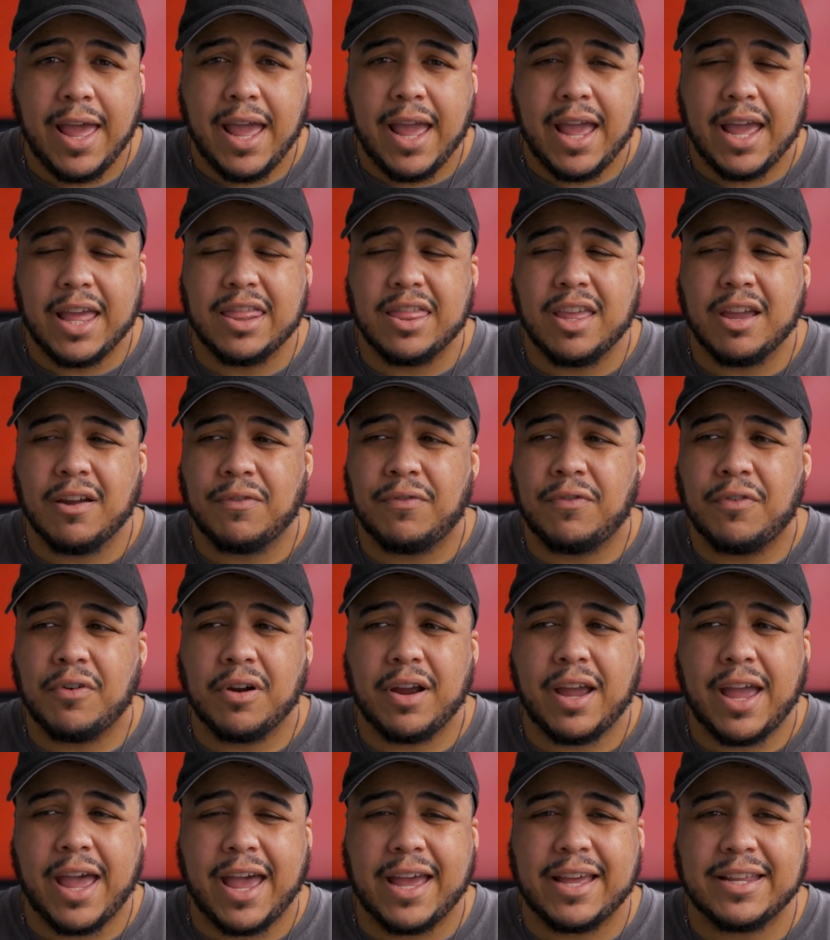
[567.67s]
and therefore
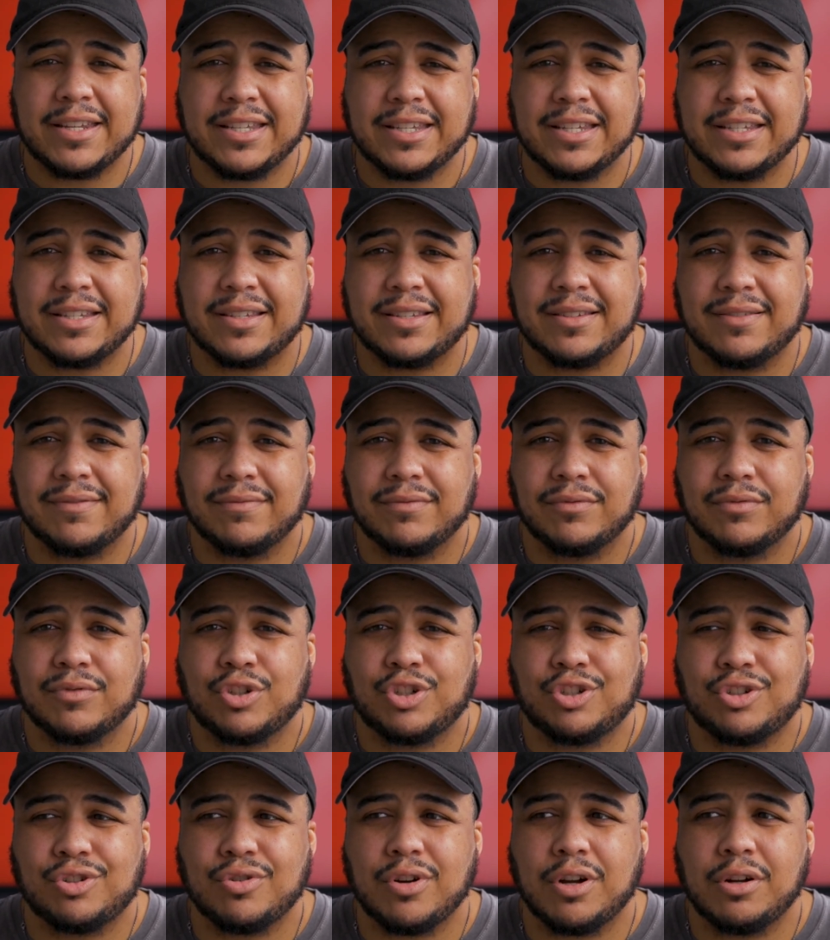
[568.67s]
it has its
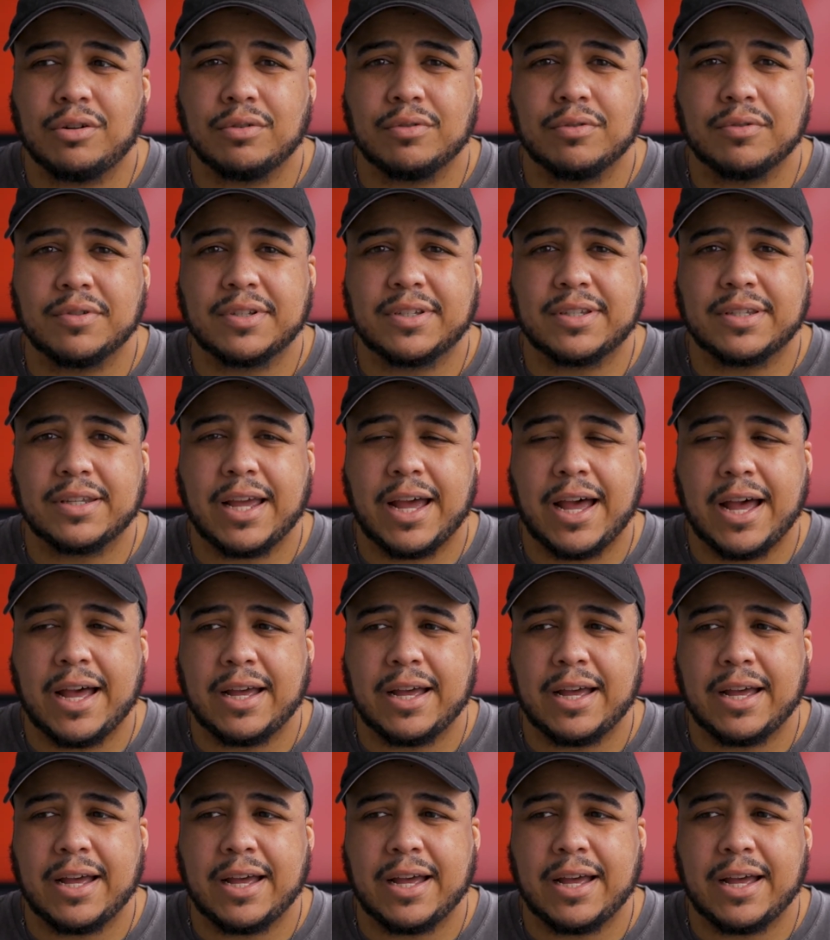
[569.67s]
struggles.